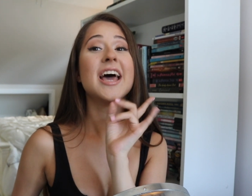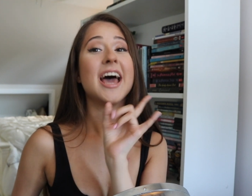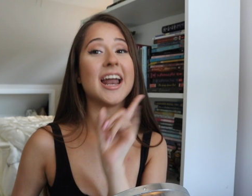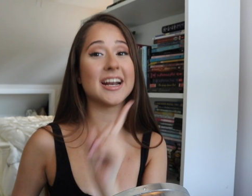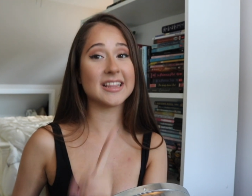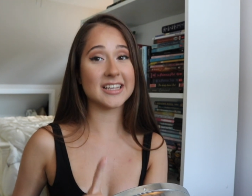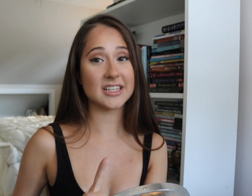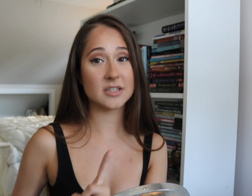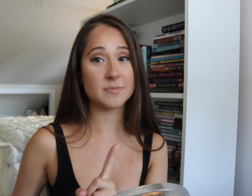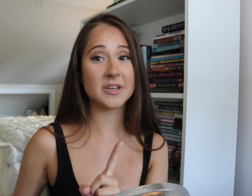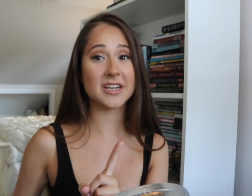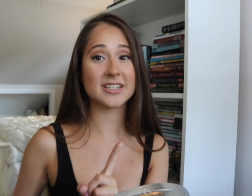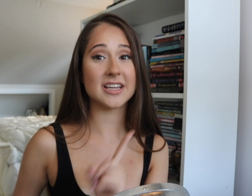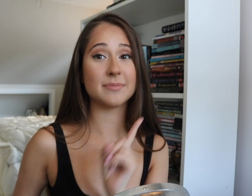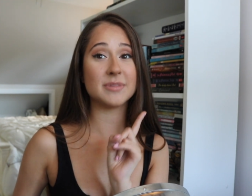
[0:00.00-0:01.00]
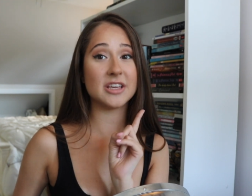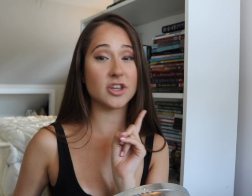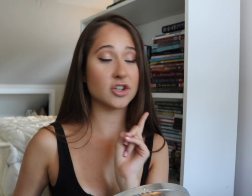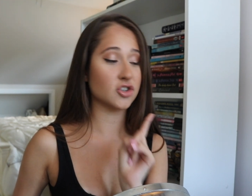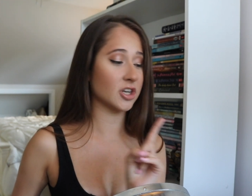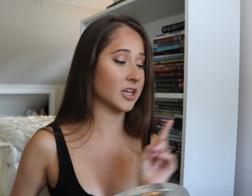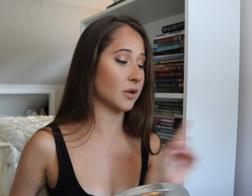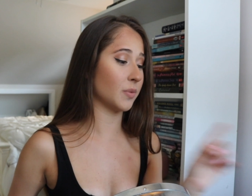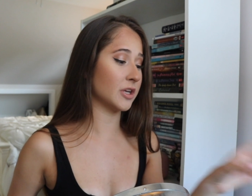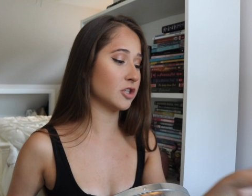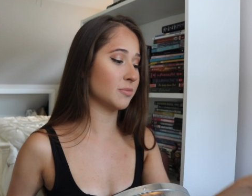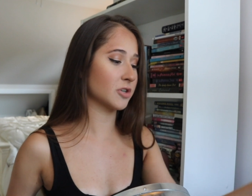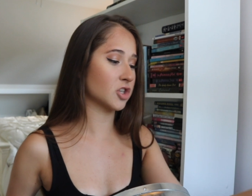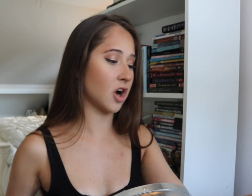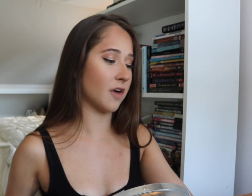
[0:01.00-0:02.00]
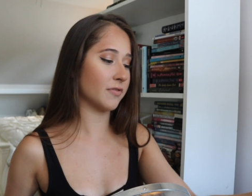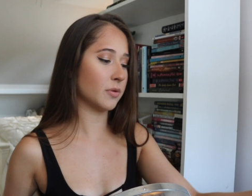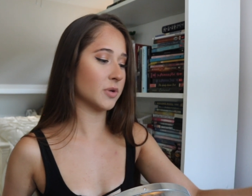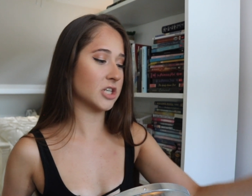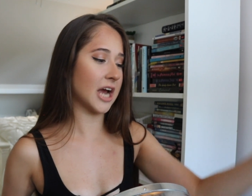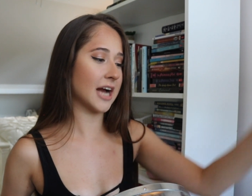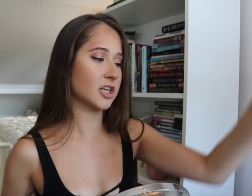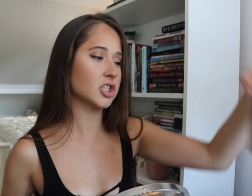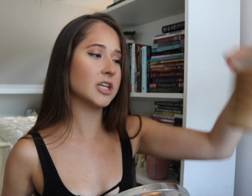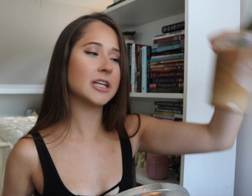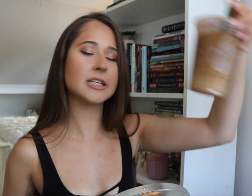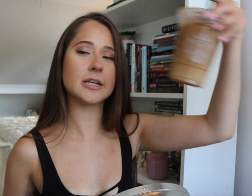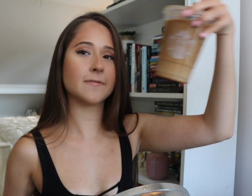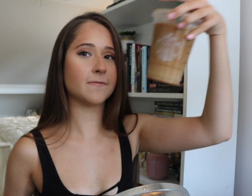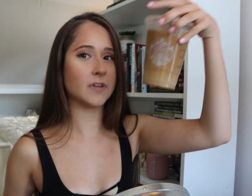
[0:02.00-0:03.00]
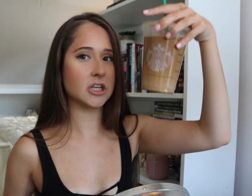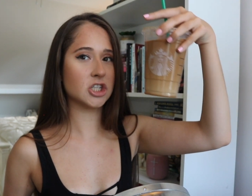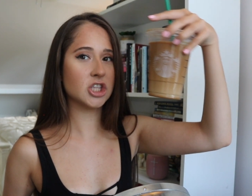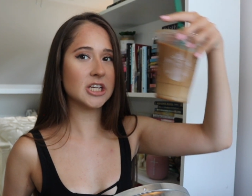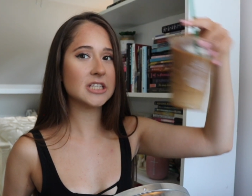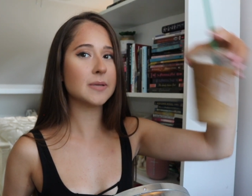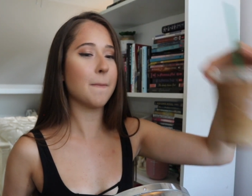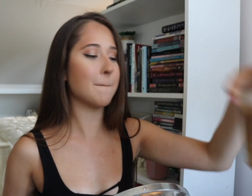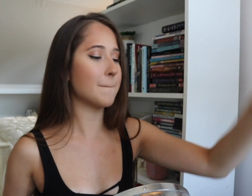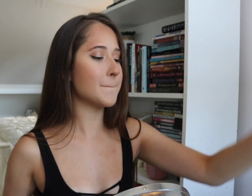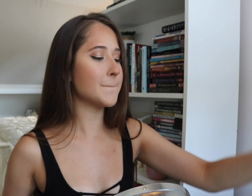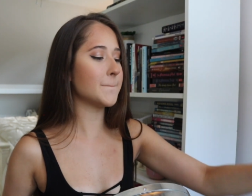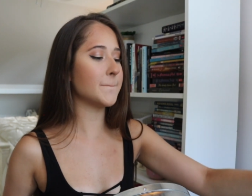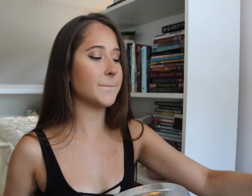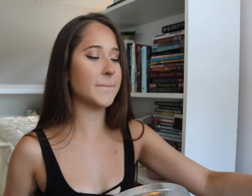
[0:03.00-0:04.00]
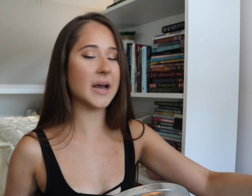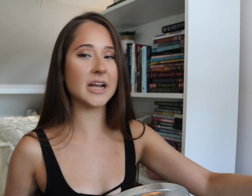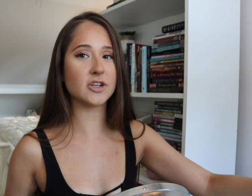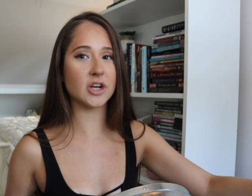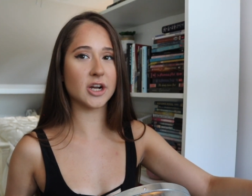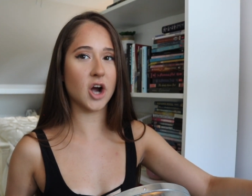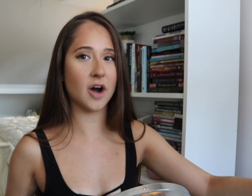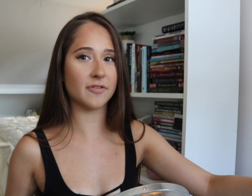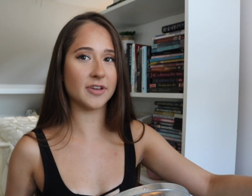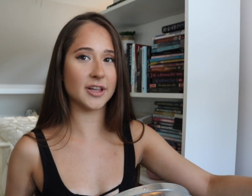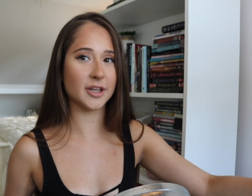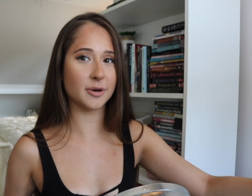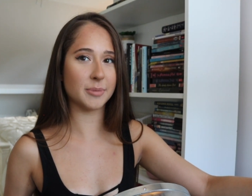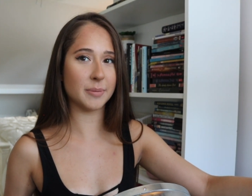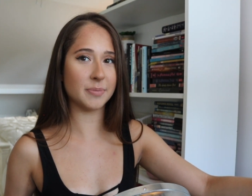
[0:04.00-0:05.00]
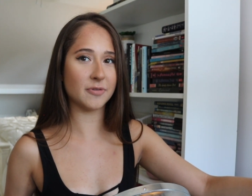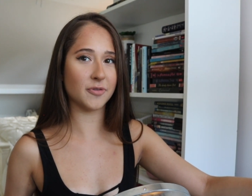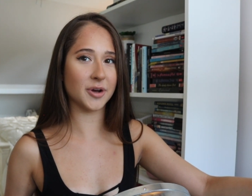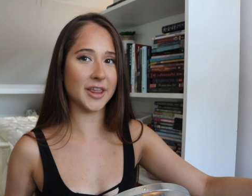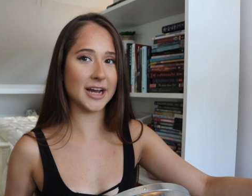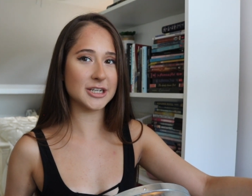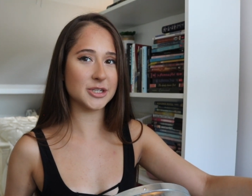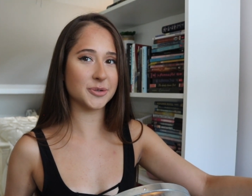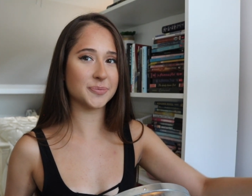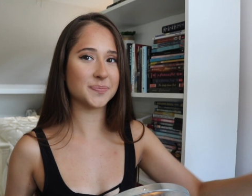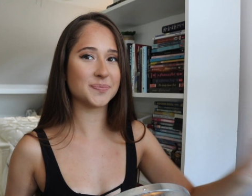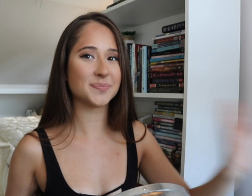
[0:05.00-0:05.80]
and I think it's because I'm either drinking way too much coffee, which actually I didn't finish this, but I drank coffee a little bit before that too.